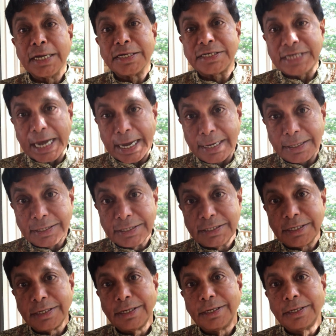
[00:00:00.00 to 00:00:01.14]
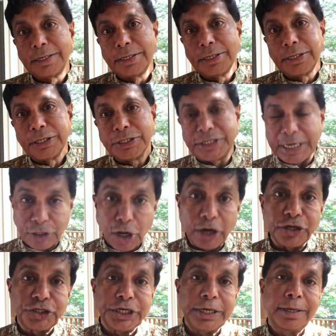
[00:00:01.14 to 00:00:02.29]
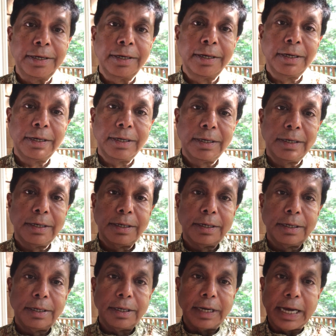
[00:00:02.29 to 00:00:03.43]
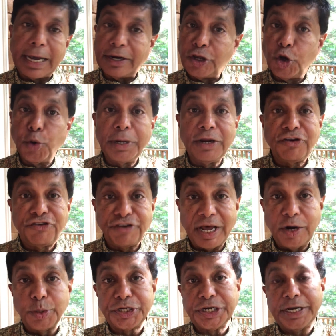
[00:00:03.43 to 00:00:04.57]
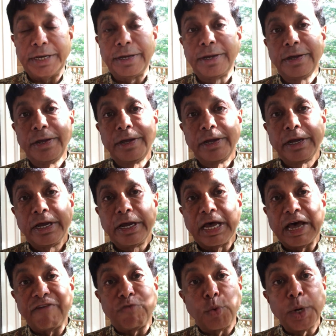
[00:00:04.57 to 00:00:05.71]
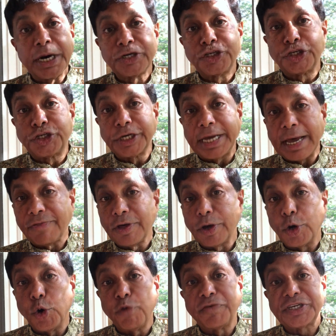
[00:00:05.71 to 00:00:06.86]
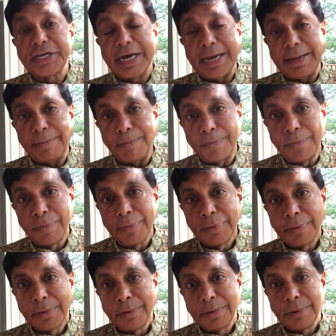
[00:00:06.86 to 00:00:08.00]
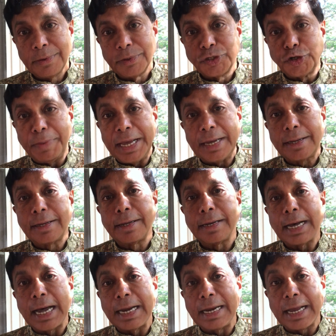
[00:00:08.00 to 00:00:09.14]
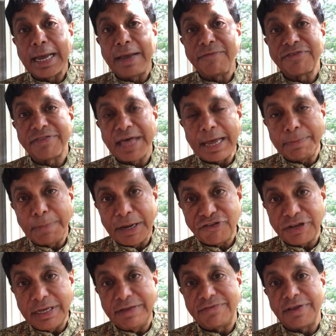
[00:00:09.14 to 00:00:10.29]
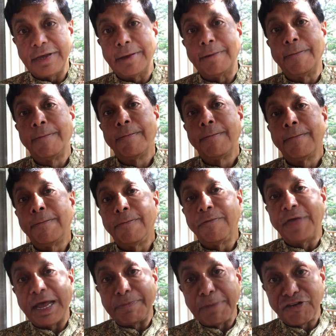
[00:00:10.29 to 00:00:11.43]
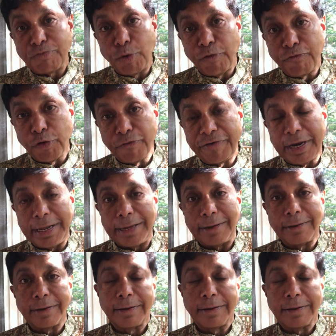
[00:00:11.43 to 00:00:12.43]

Science, technology, and human ingenuity have worked together over time to make our lives that much easier, that much more fulfilling.